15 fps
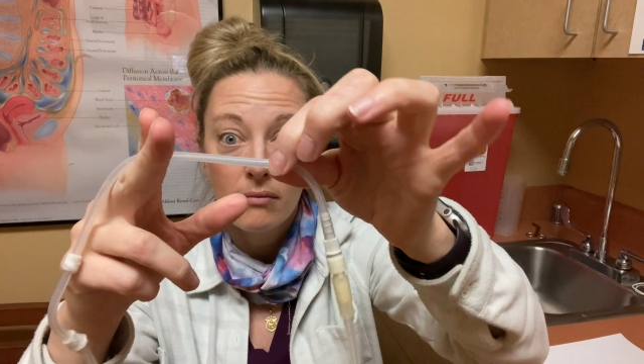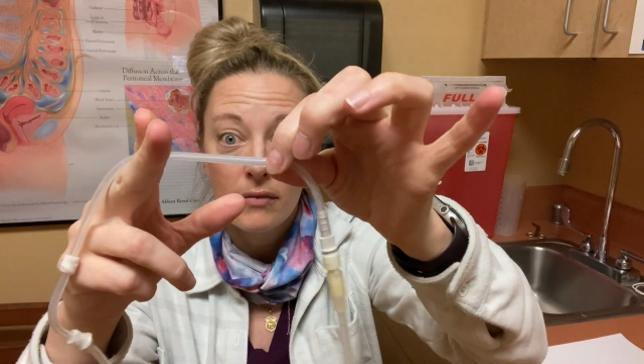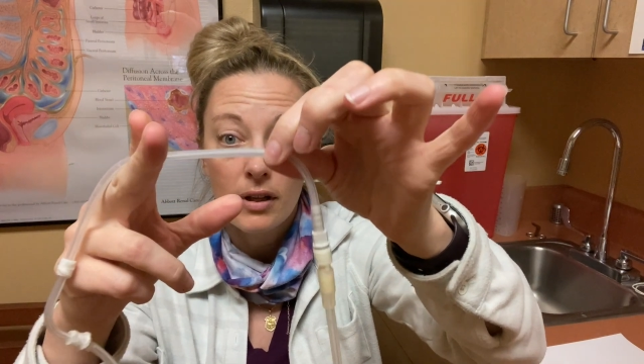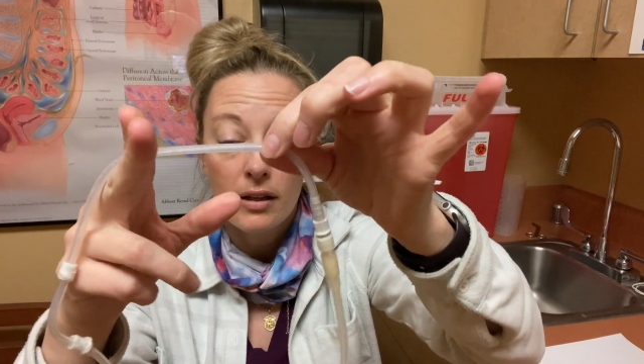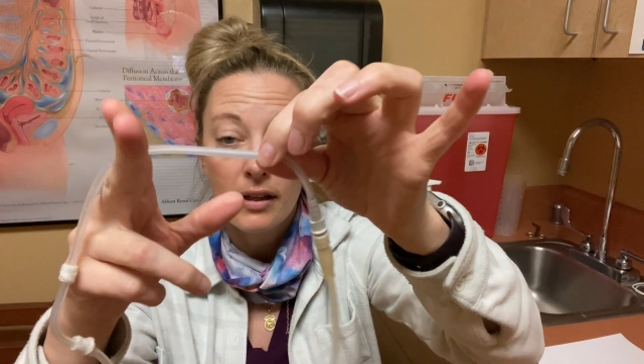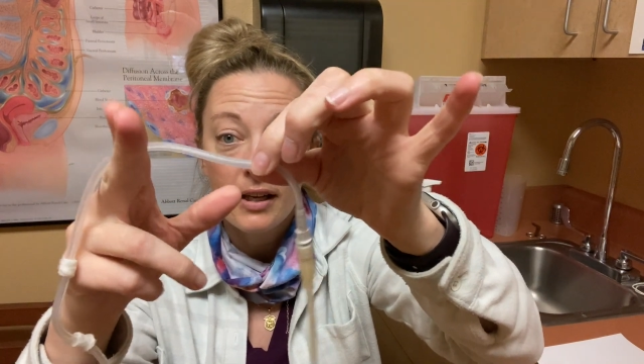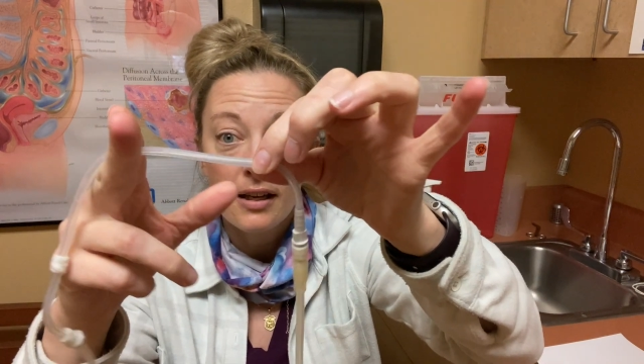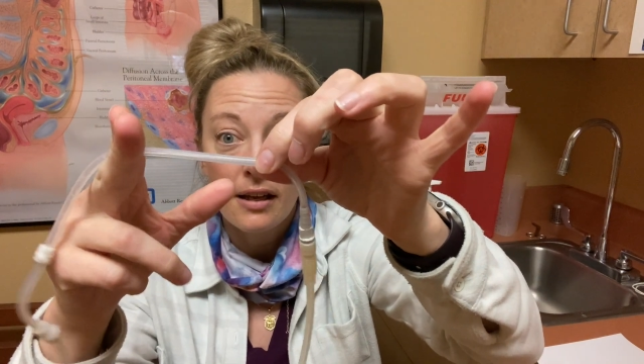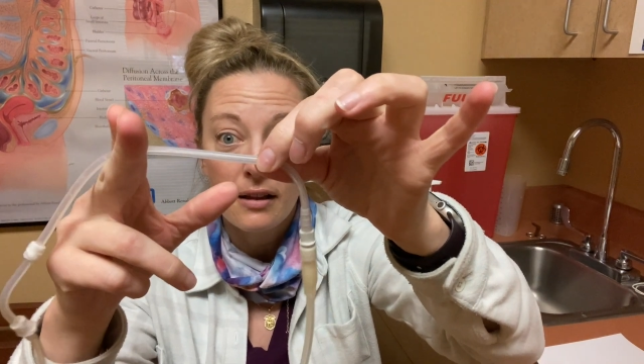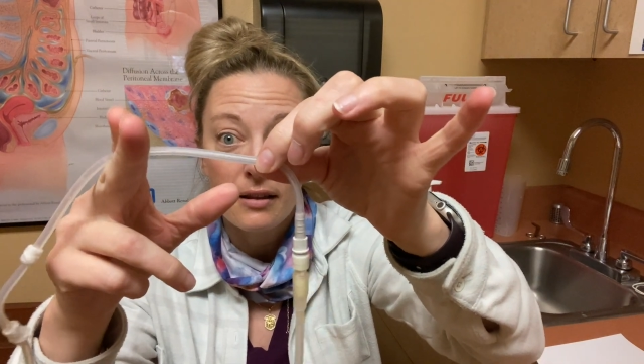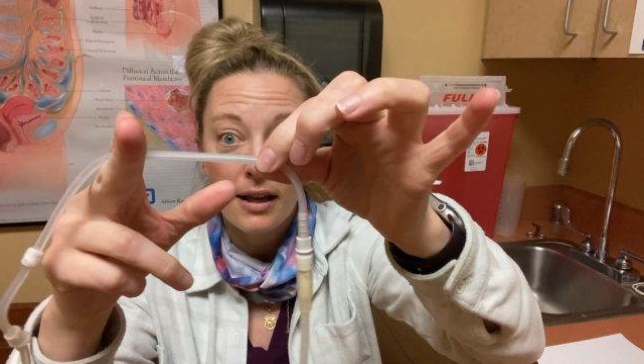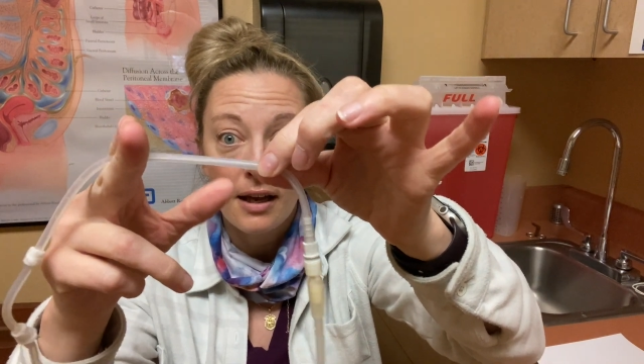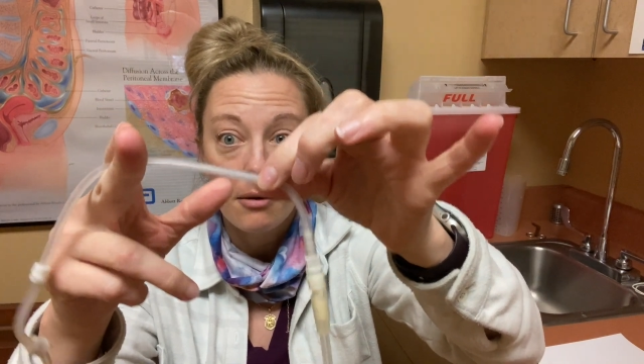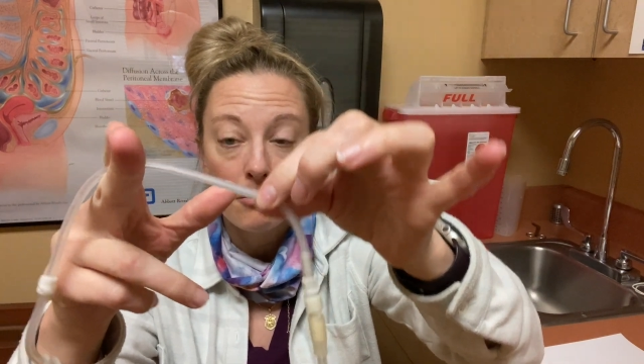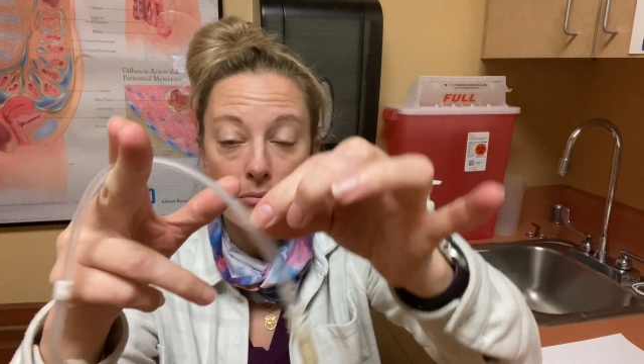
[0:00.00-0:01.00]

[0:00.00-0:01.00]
the leak and that.